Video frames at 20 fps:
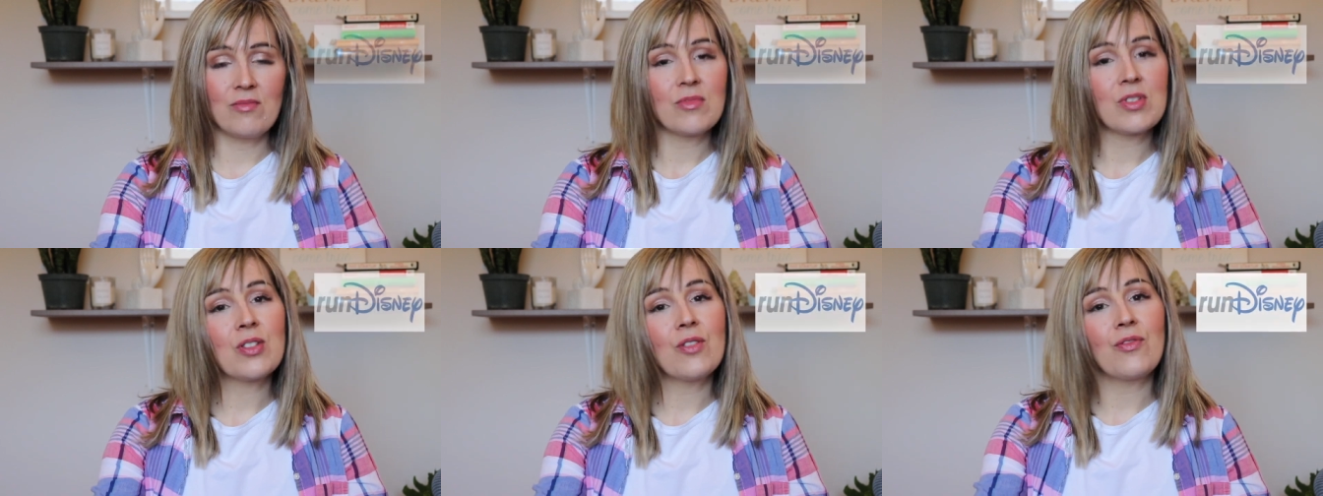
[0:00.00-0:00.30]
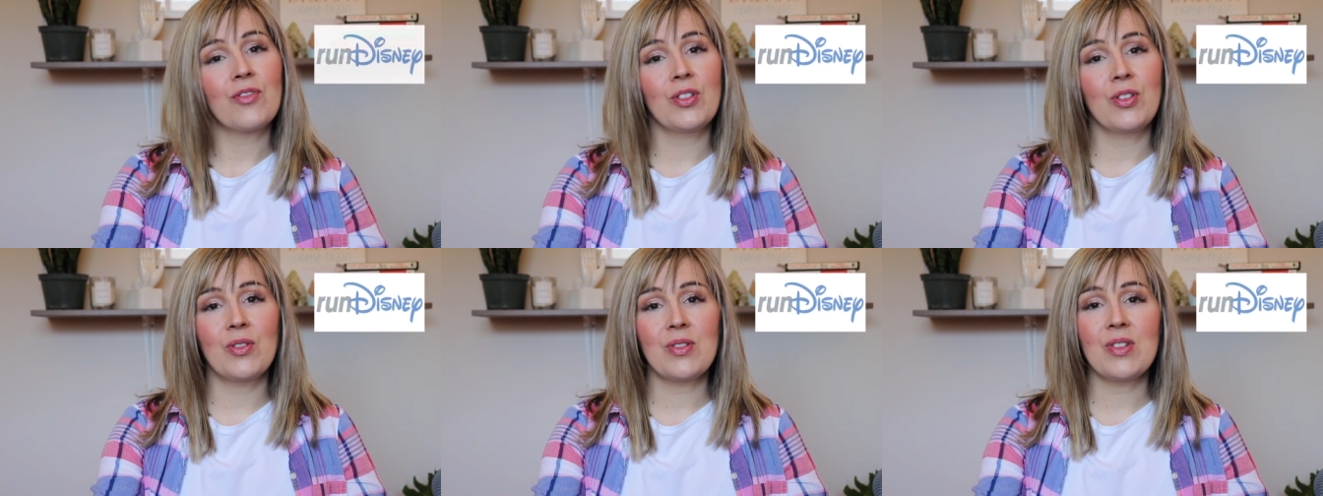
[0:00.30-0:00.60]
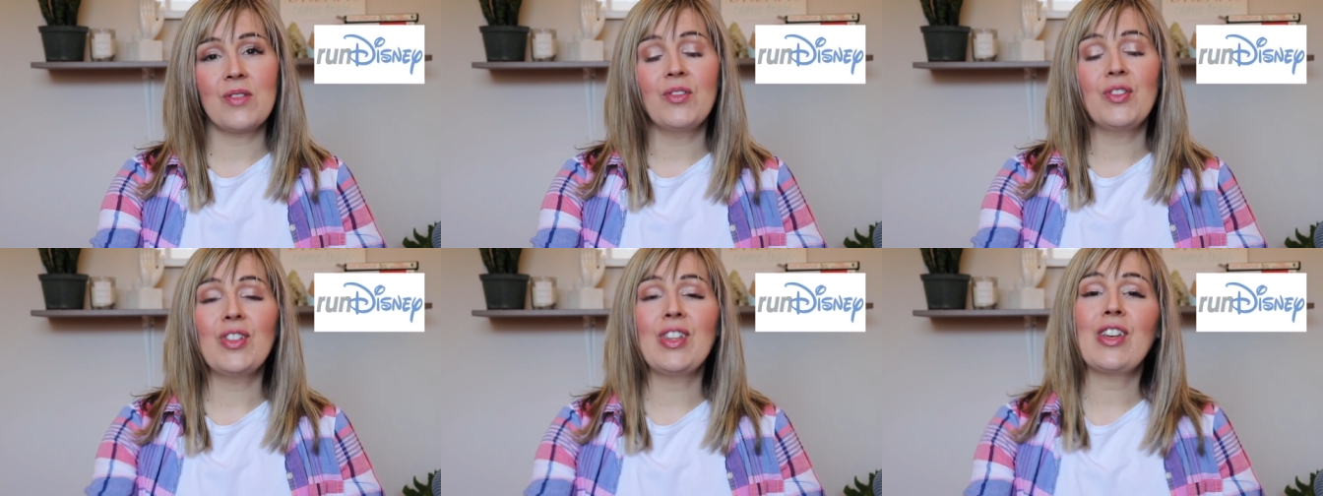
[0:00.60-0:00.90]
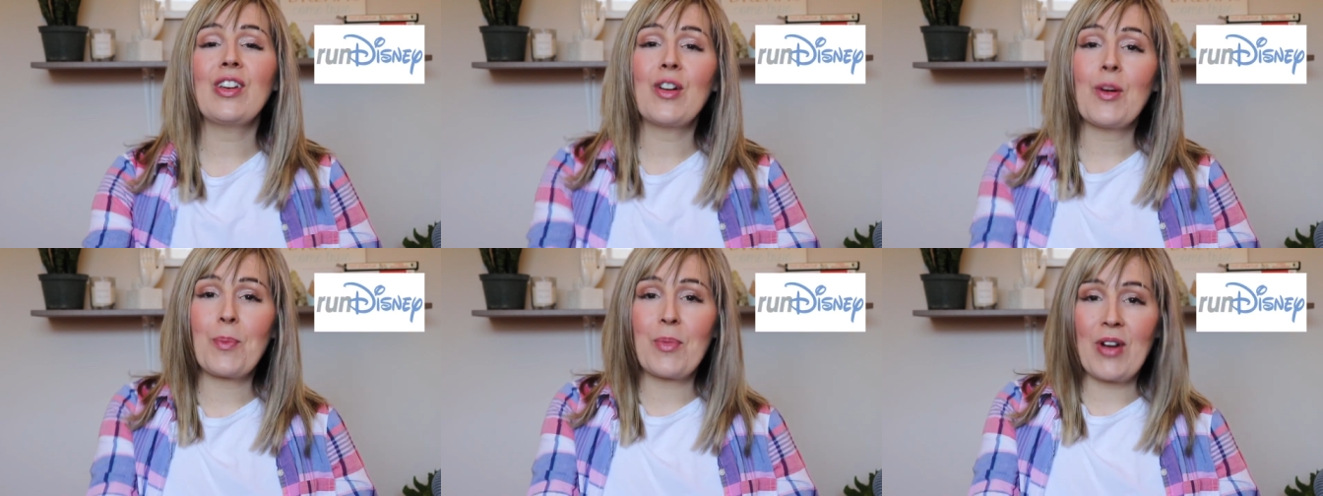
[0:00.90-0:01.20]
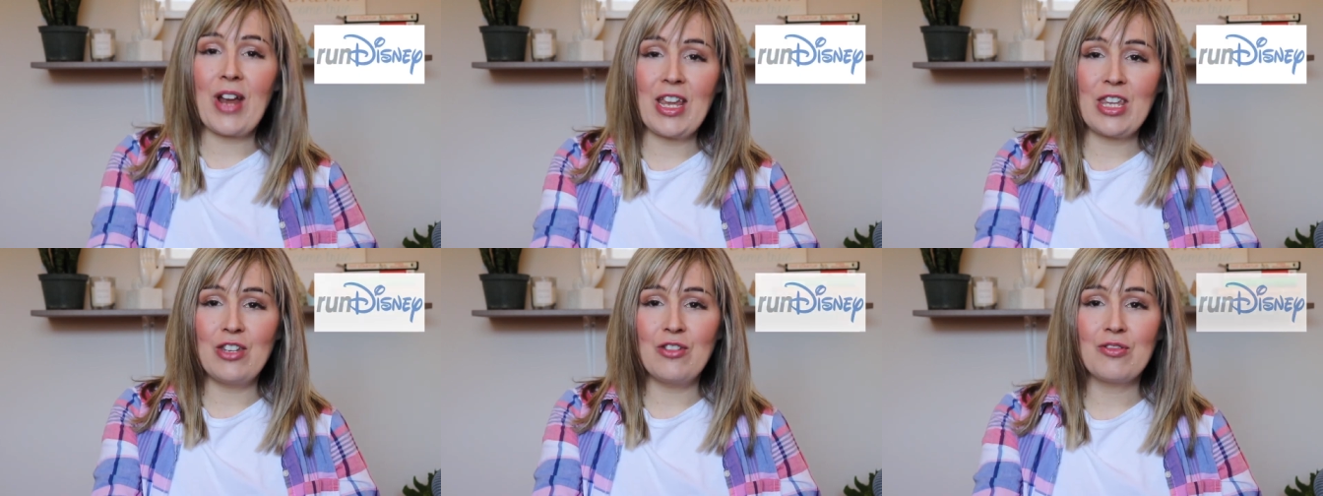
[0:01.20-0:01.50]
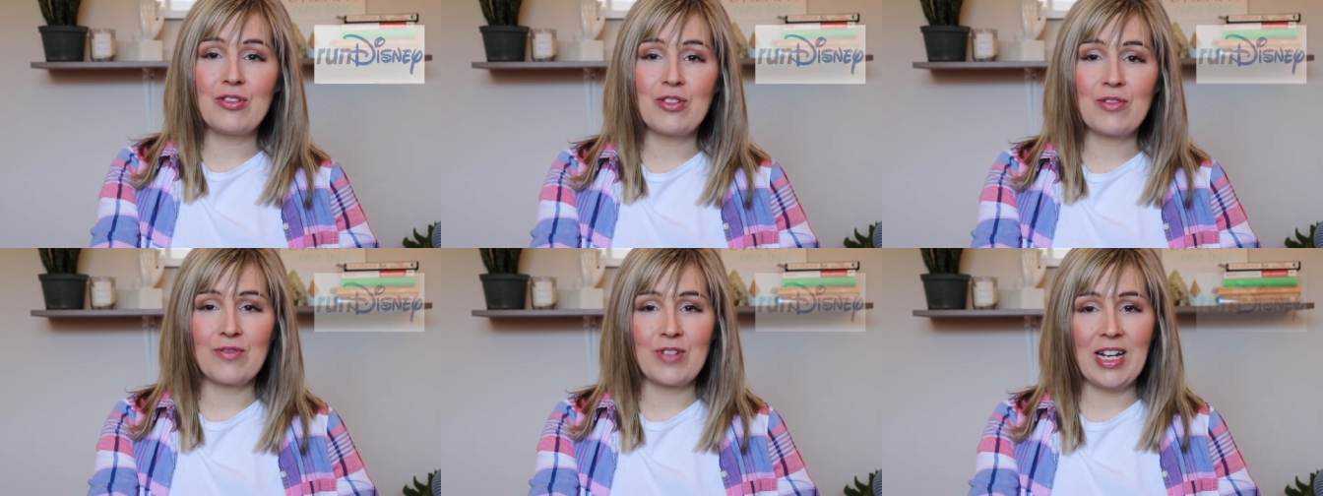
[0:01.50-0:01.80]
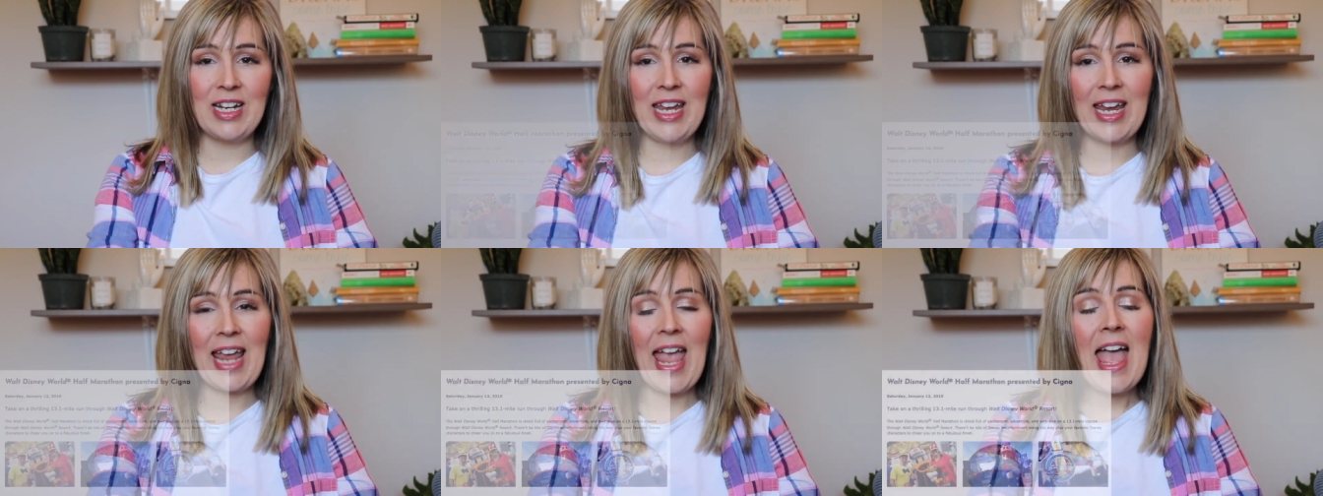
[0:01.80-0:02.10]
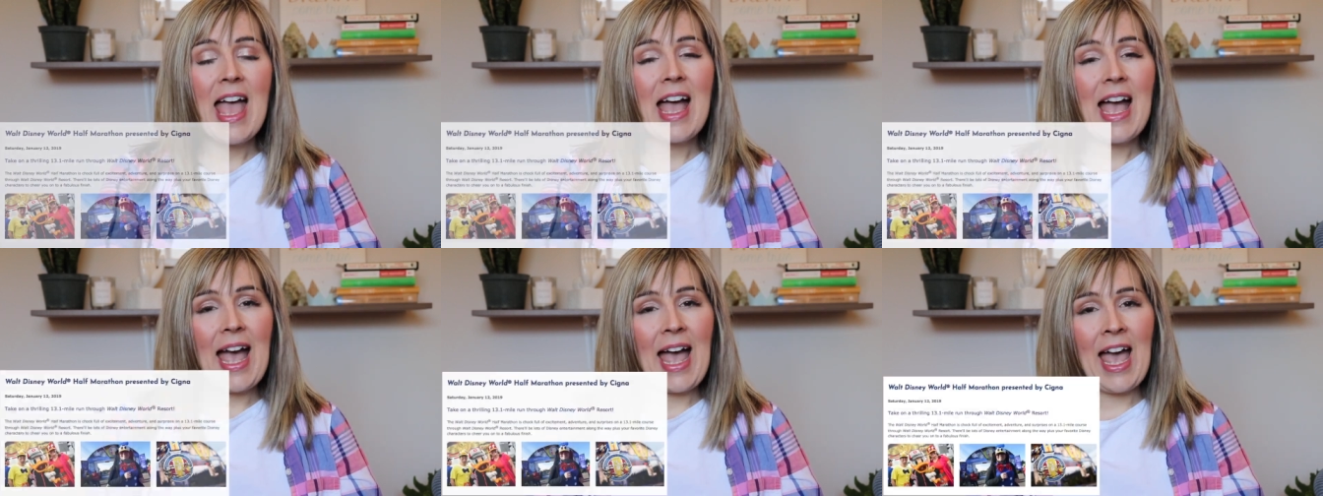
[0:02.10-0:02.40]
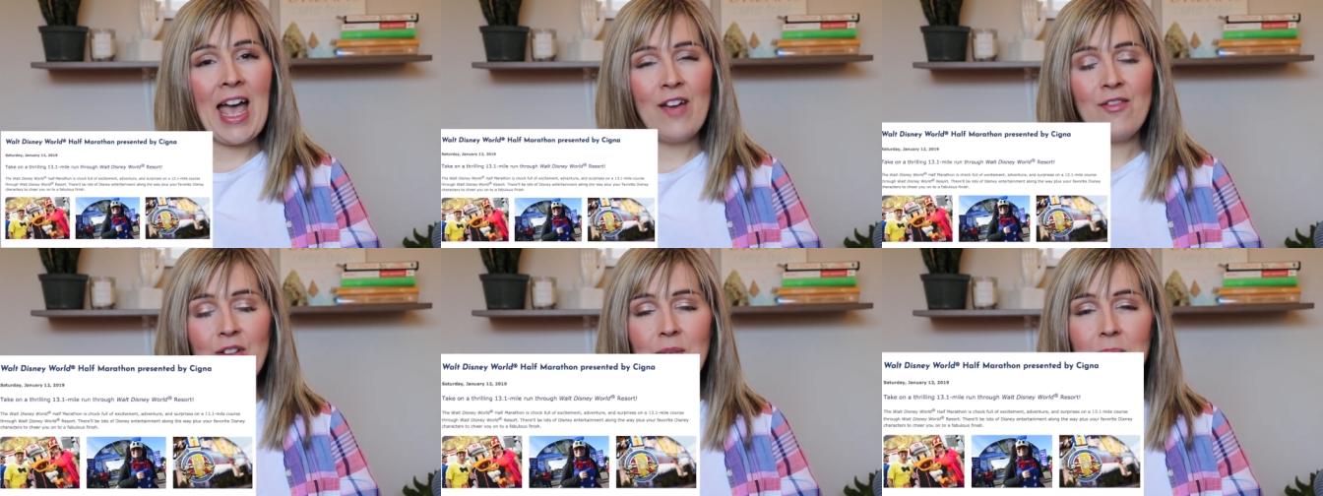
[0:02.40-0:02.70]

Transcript: So, for those of you that are brand new to running, a half a